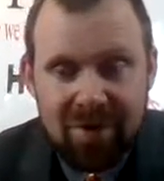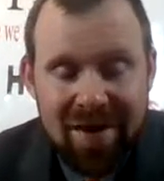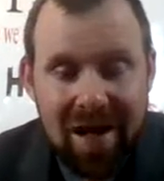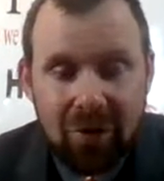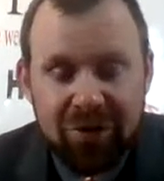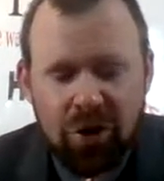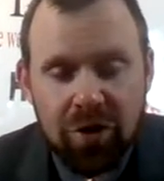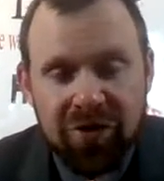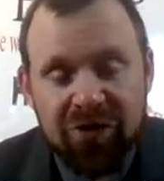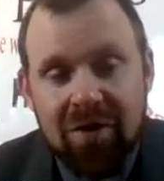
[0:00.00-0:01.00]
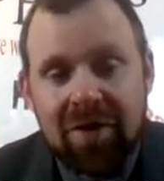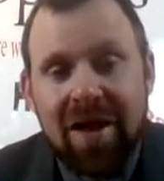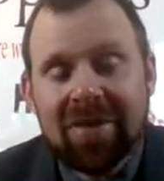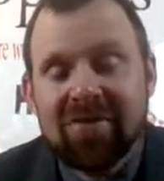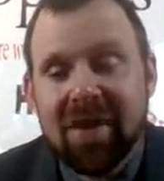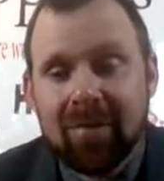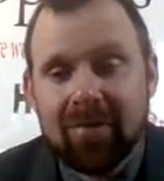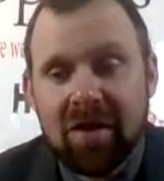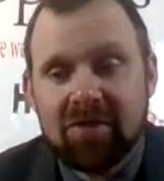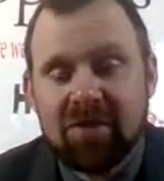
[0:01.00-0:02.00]
Now let's go to the Sunday night's
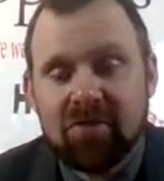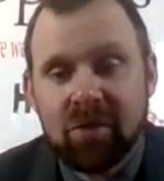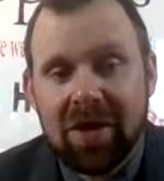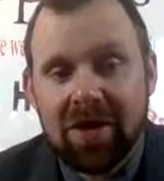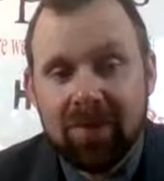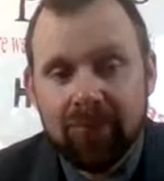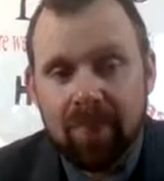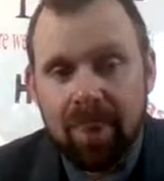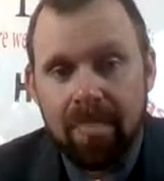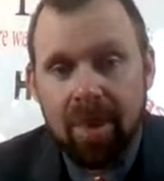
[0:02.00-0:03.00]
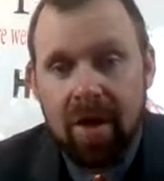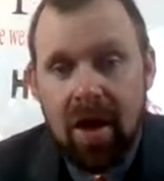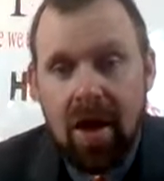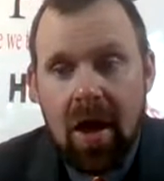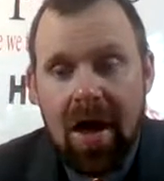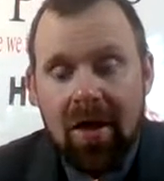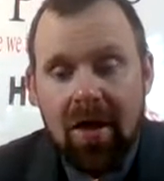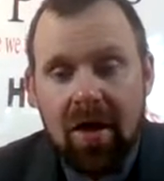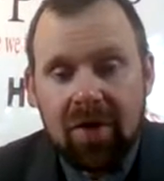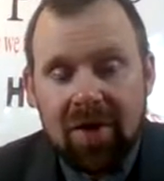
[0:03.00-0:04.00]
game this week.
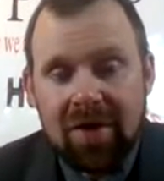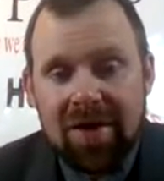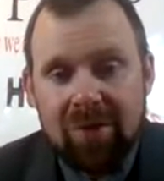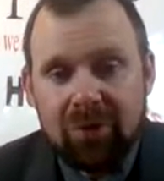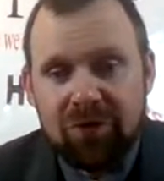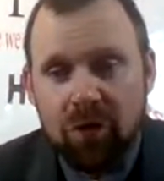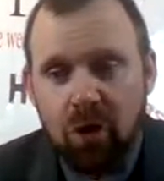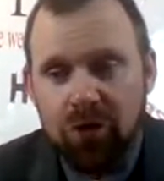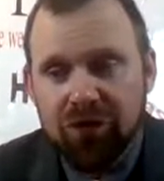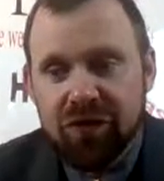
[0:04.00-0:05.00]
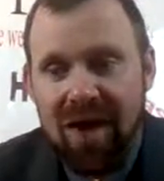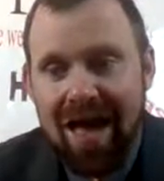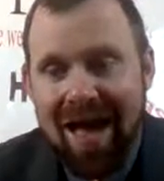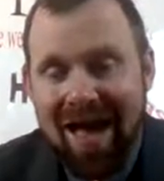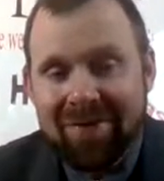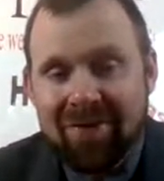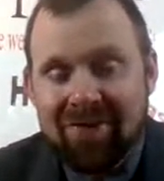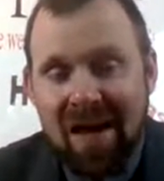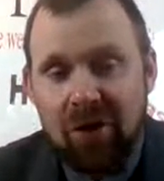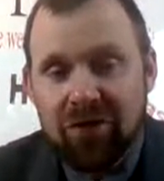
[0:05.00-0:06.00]
The Indianapolis Colts at the
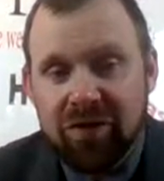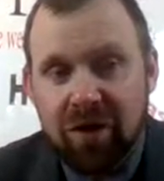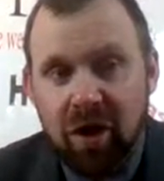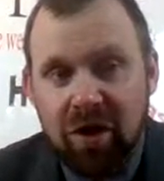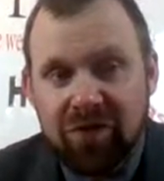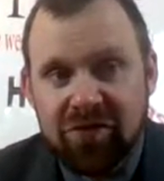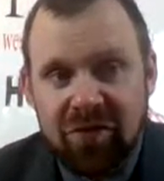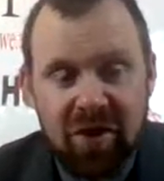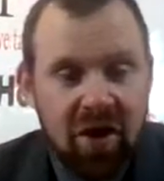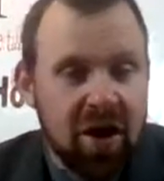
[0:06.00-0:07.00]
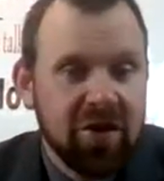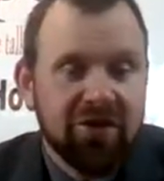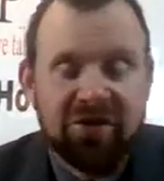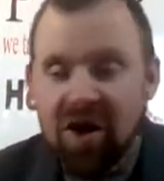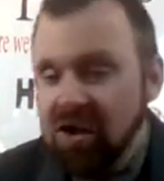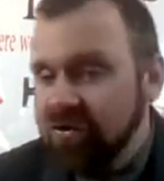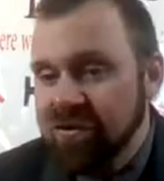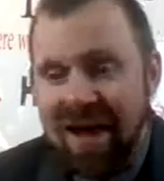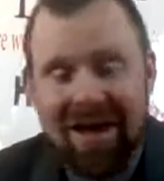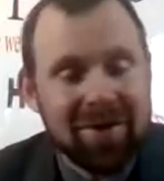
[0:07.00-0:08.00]
Seattle Seahawks. Seahawks
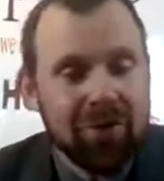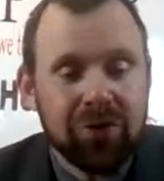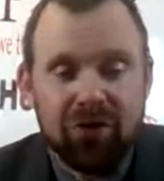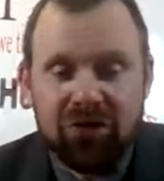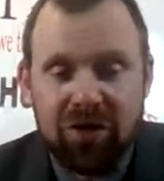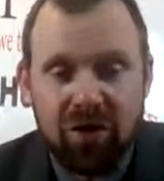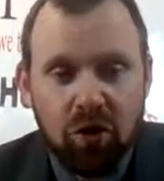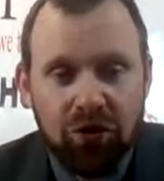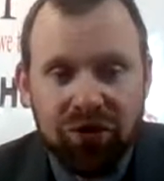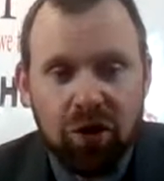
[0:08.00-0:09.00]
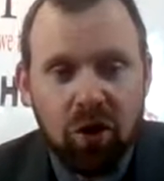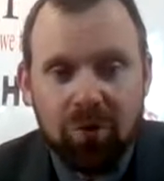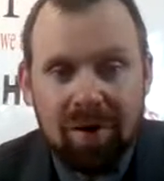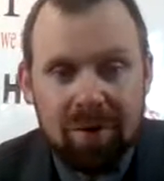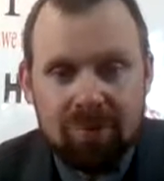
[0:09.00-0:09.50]
are not going to lose to the Colts at home.